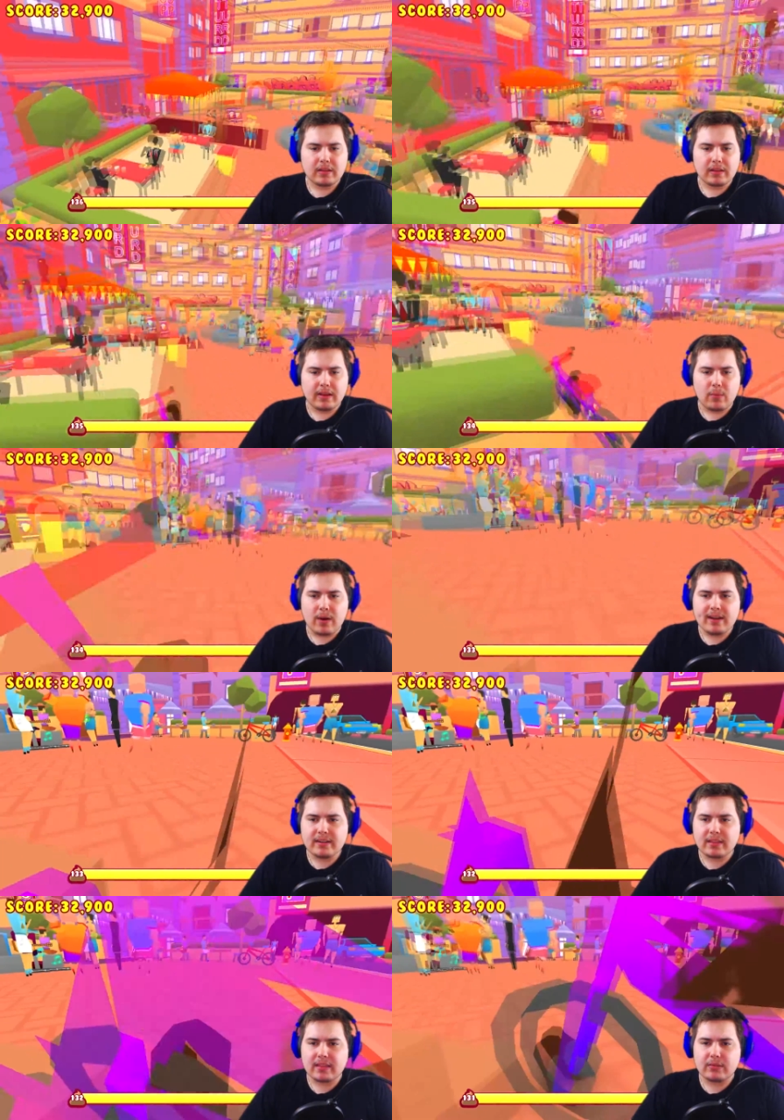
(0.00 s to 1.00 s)
Like, I wanted
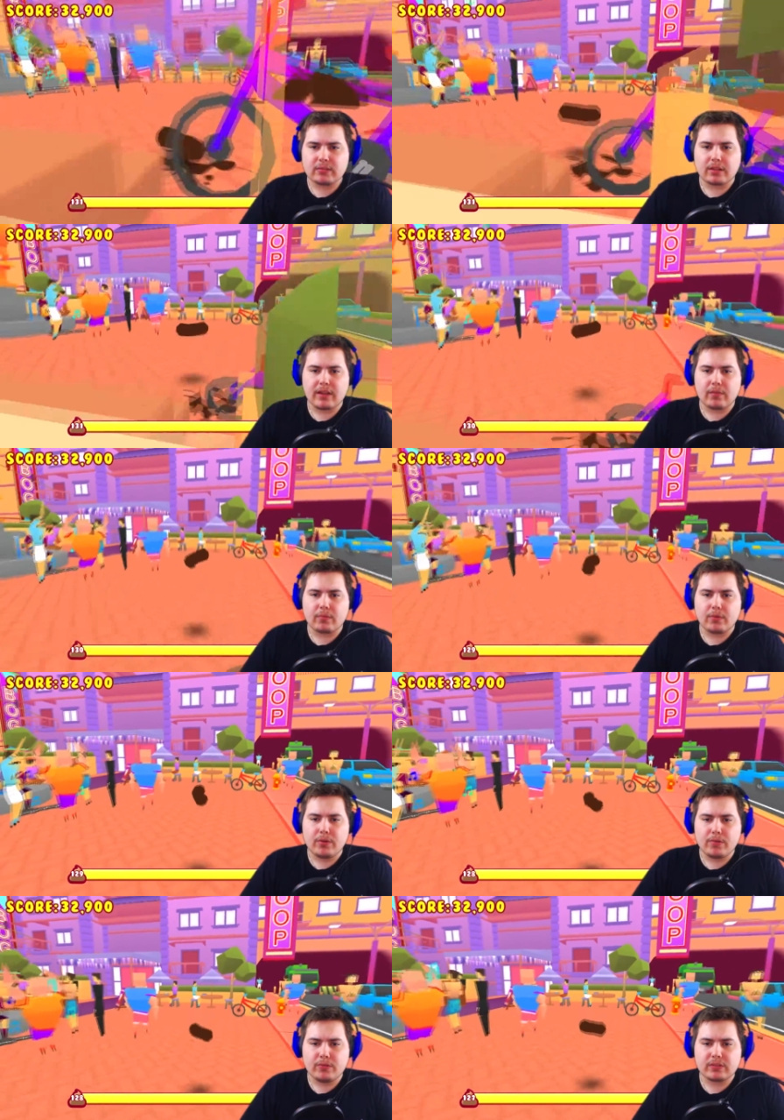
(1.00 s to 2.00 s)
to think it was on that
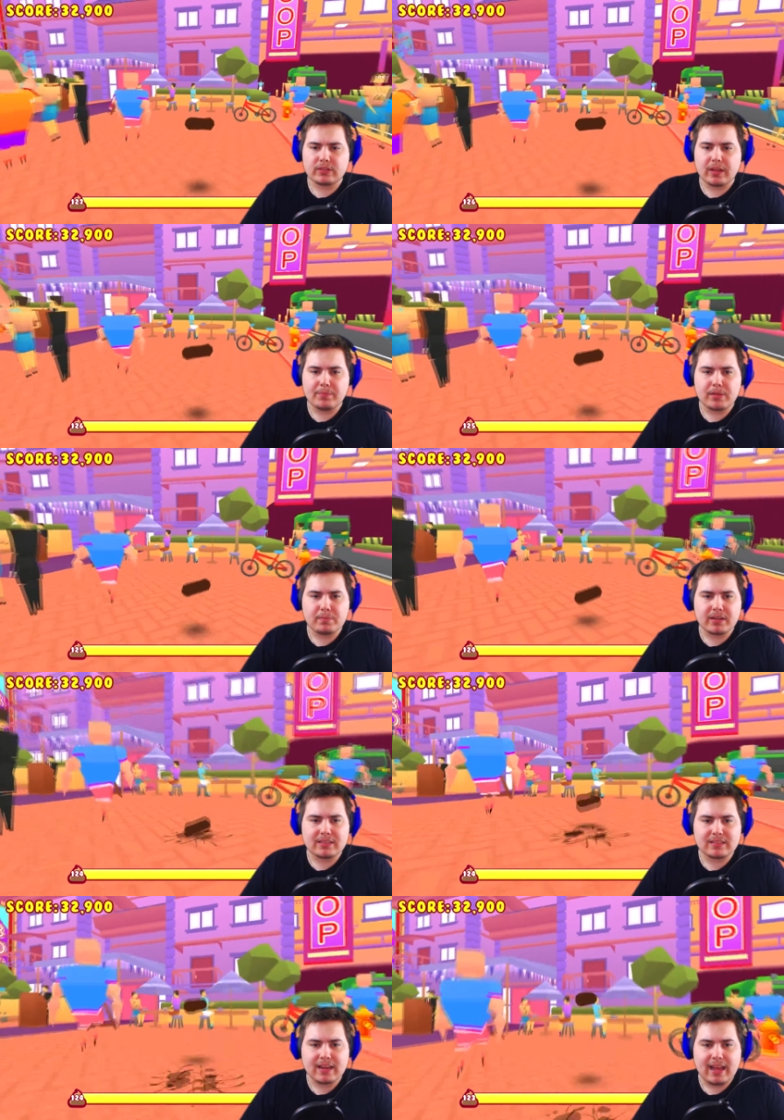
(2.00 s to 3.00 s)
roof or something, but
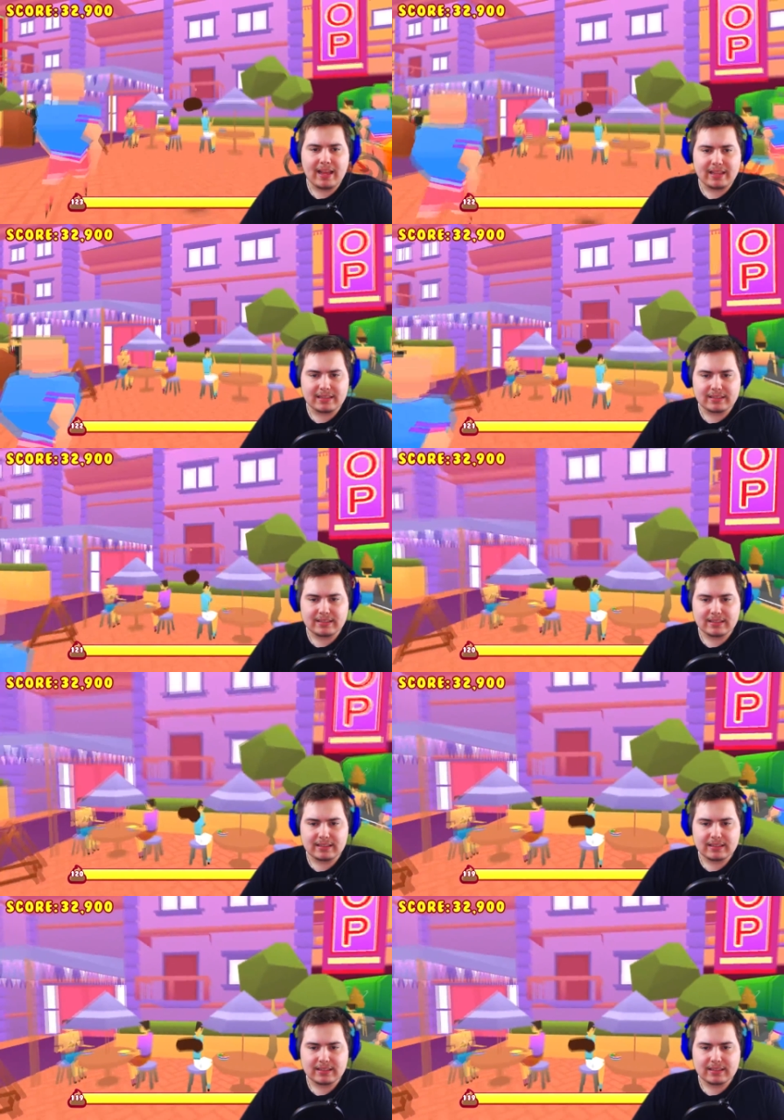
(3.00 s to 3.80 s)
it's not.